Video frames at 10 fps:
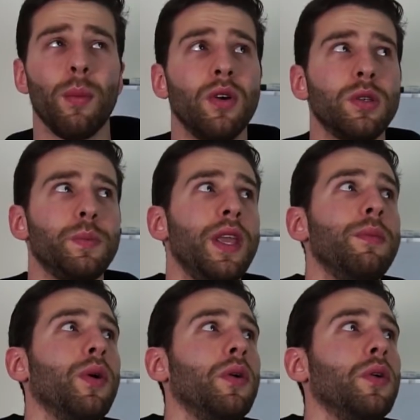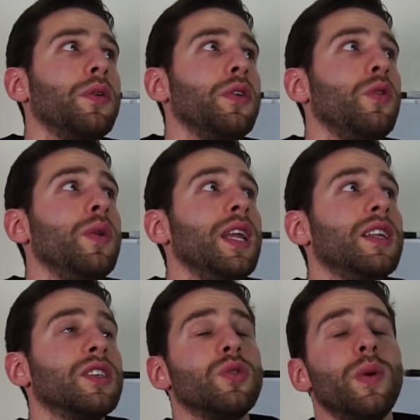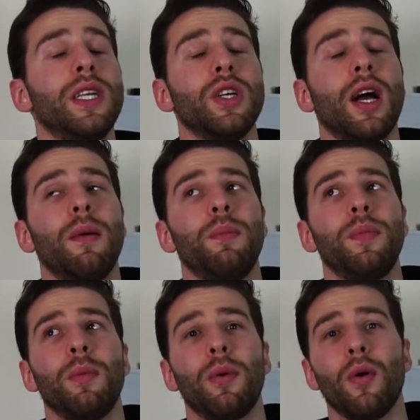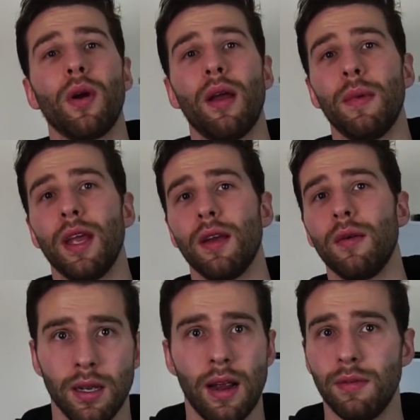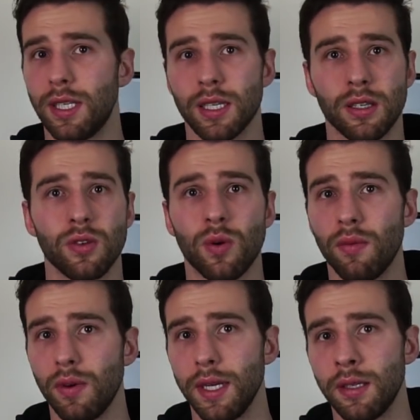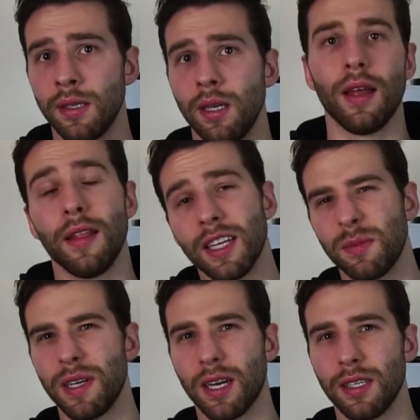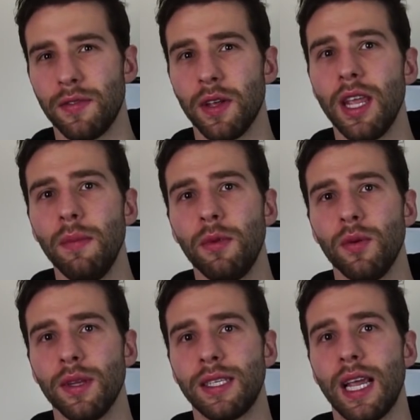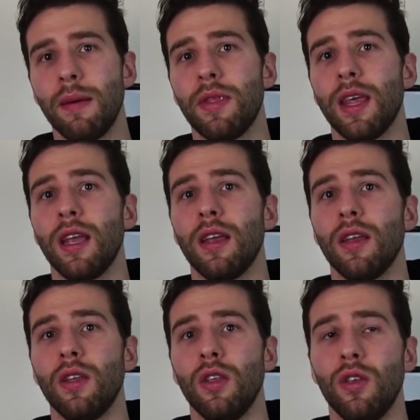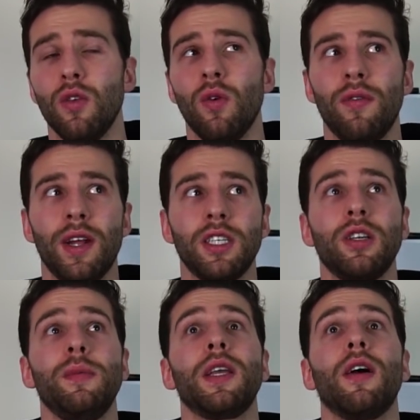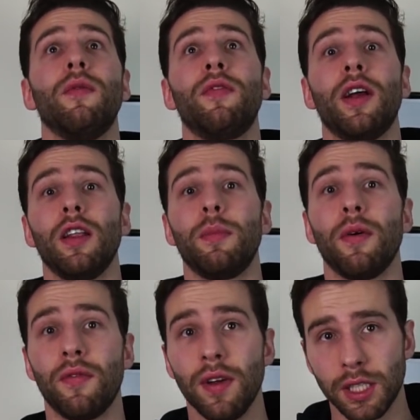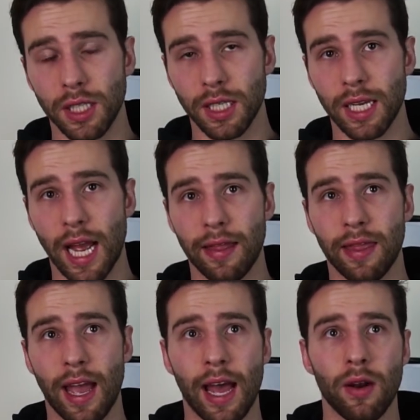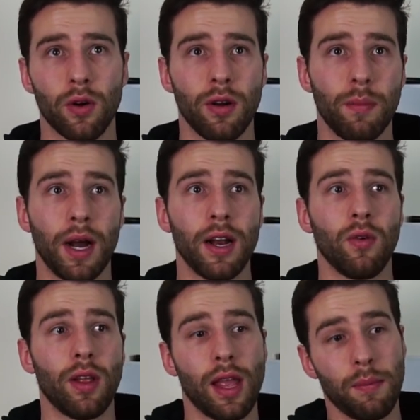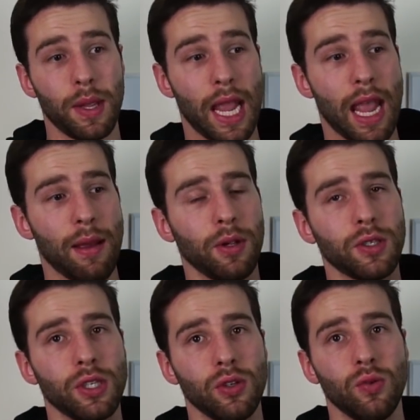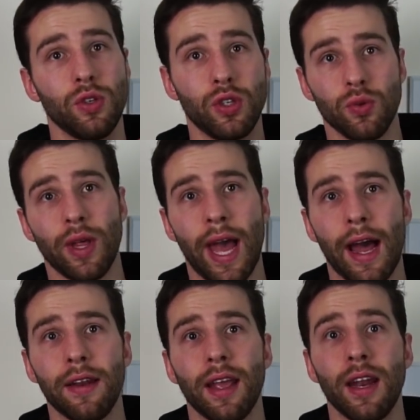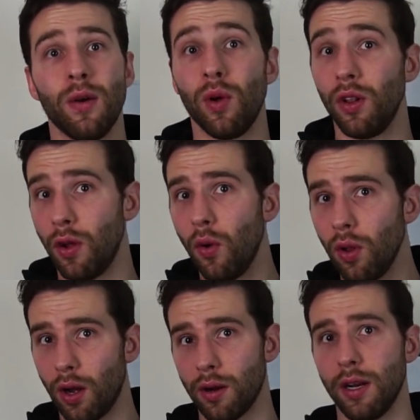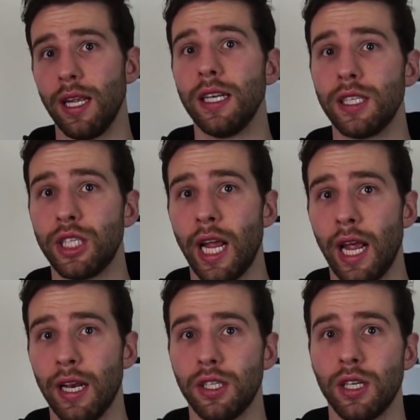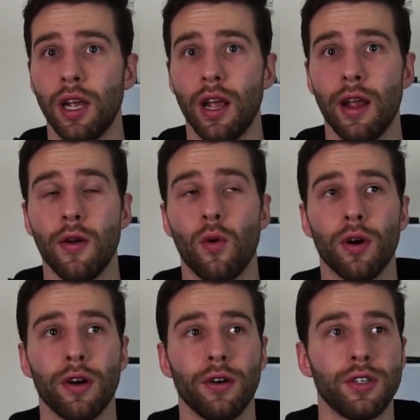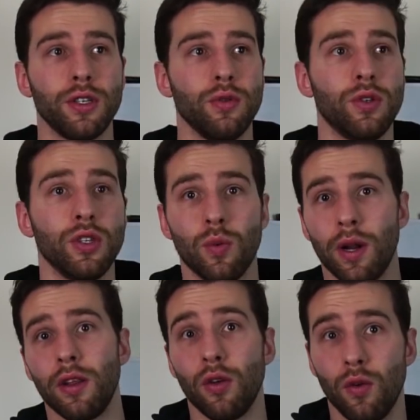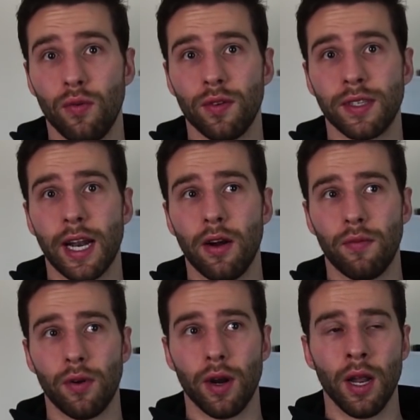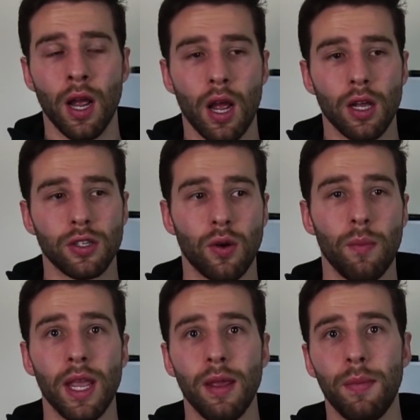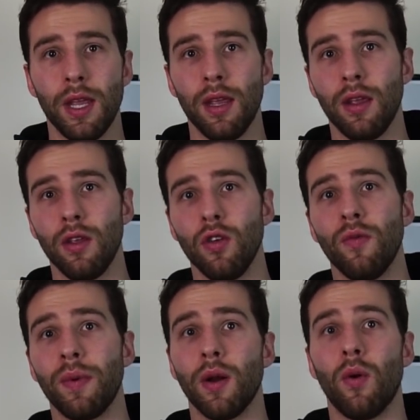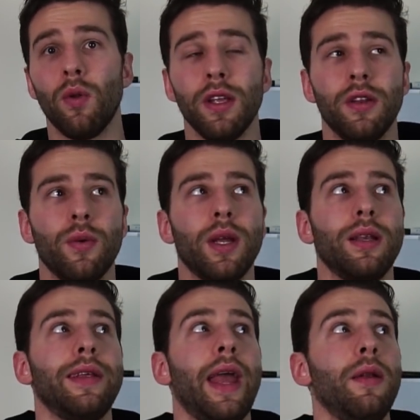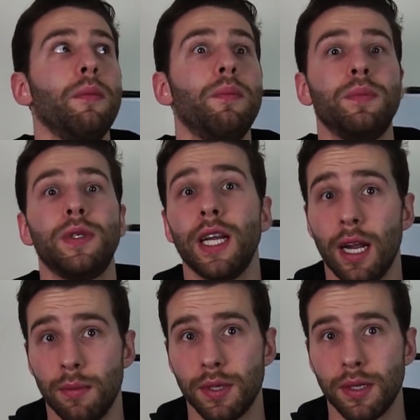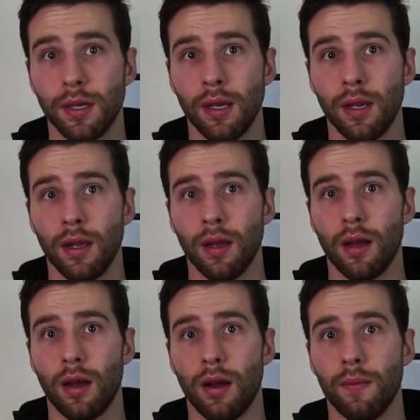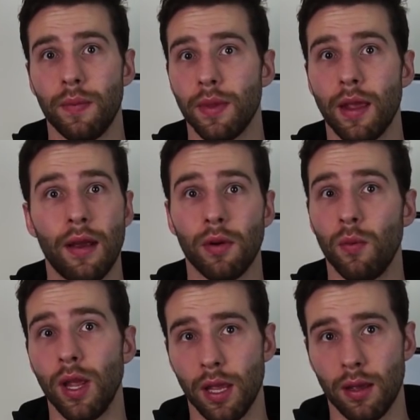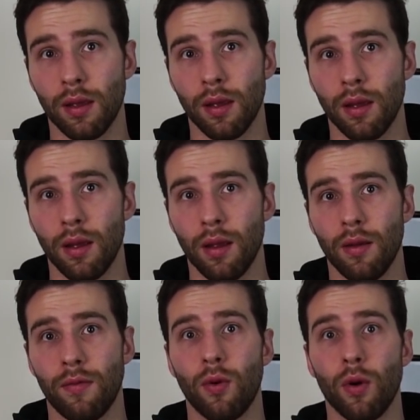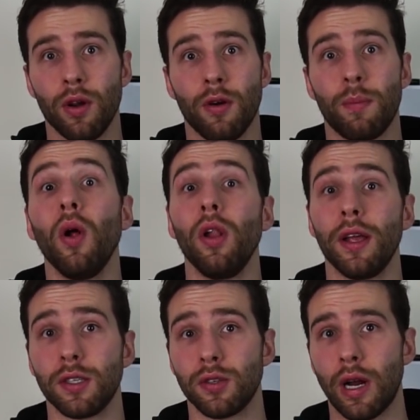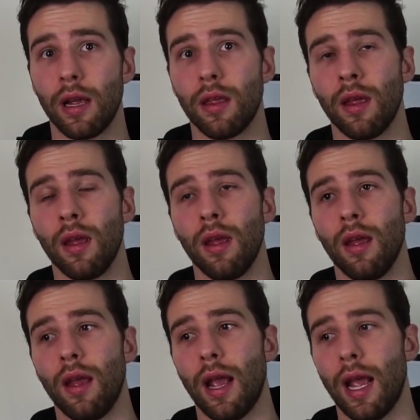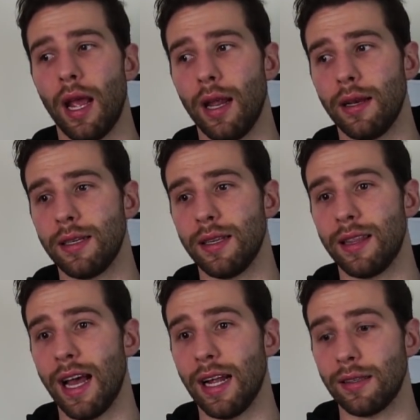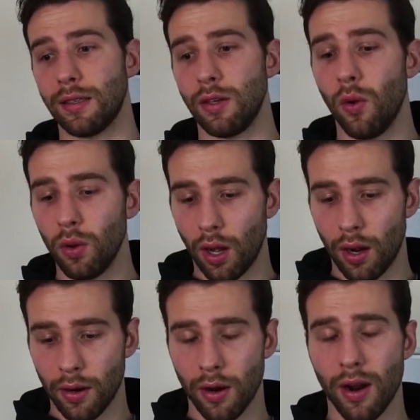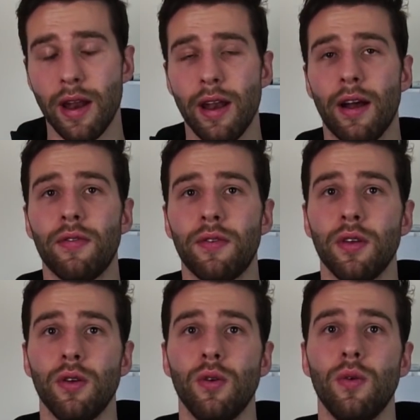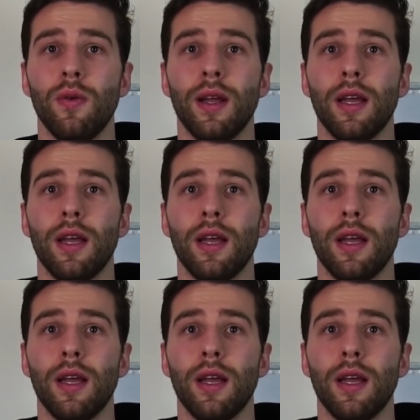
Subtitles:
most people, you need to switch up your programming every 6 to 12 weeks. And that's because if you keep doing the same thing, you'll eventually become fairly proficient at that, or your body will be able to do that, and it will no longer need to change in order to do what you've set out for it. So maybe you've been only doing 10 chin-ups every week for your pulling strength, and that's no longer enough to